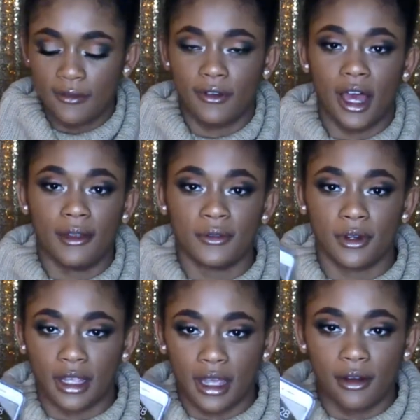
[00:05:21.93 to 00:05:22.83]
five
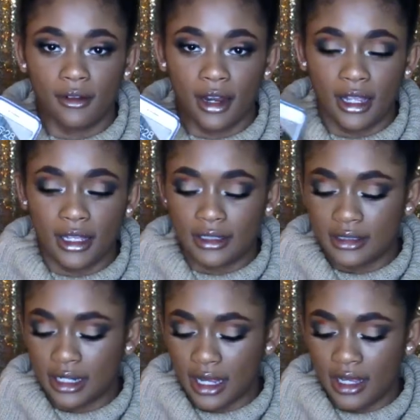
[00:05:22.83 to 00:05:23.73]
twenty-eight already
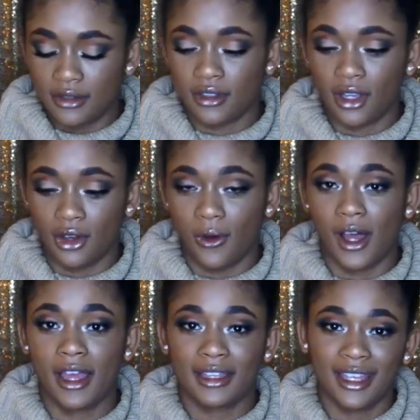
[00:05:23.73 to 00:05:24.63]
today,
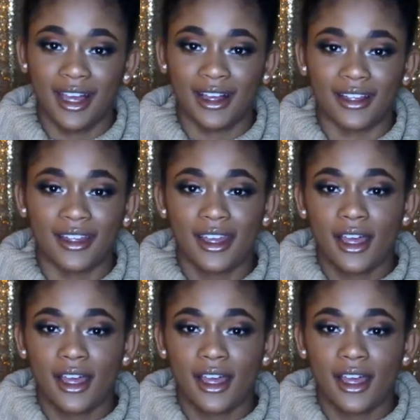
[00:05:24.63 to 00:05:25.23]
so yeah.